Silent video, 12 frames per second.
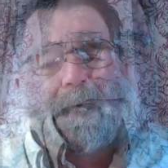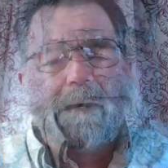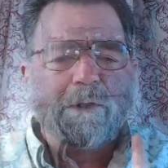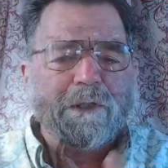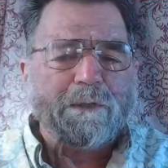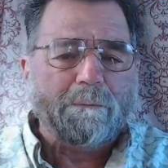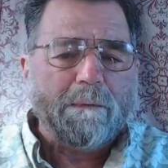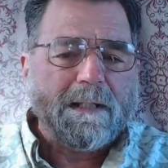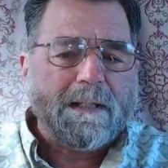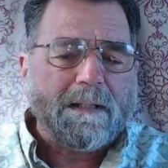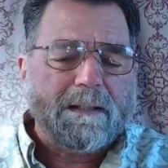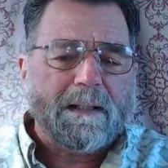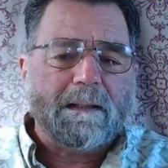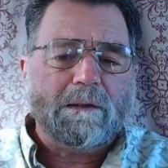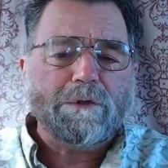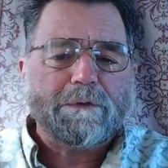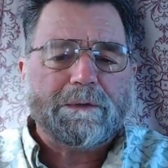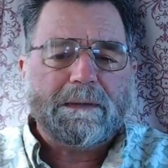Okay, we're going to read uh,
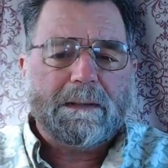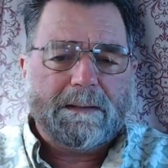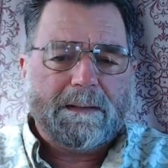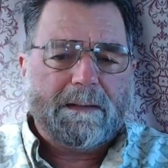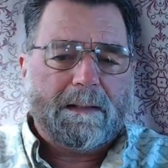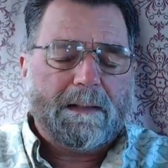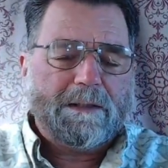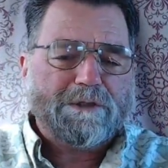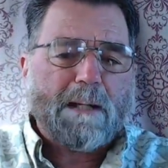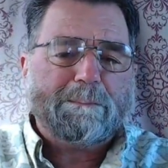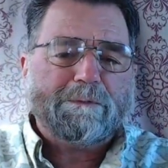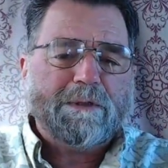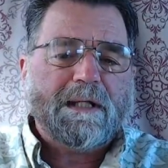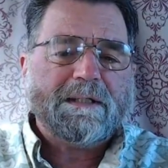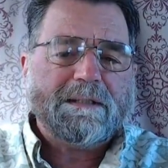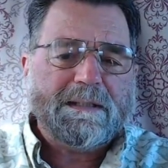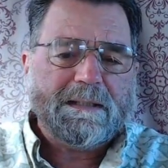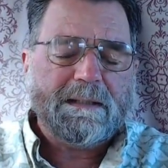Luke uh, chapter
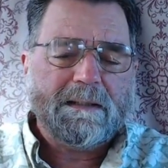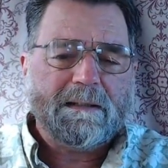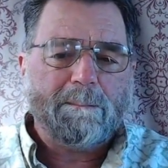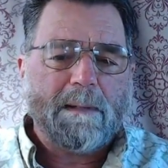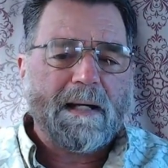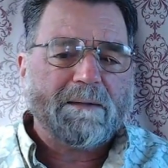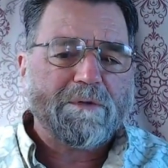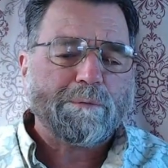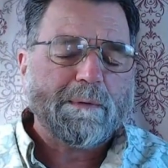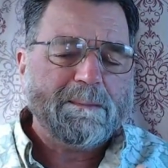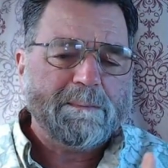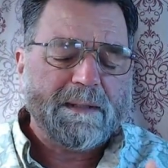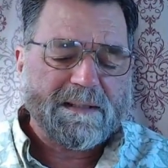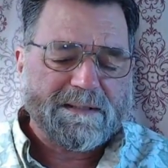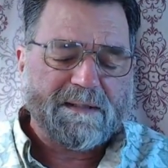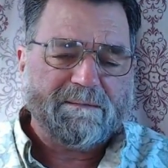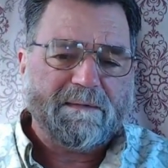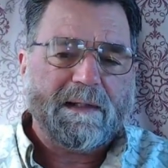nineteen, about three
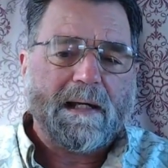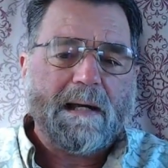minutes of it.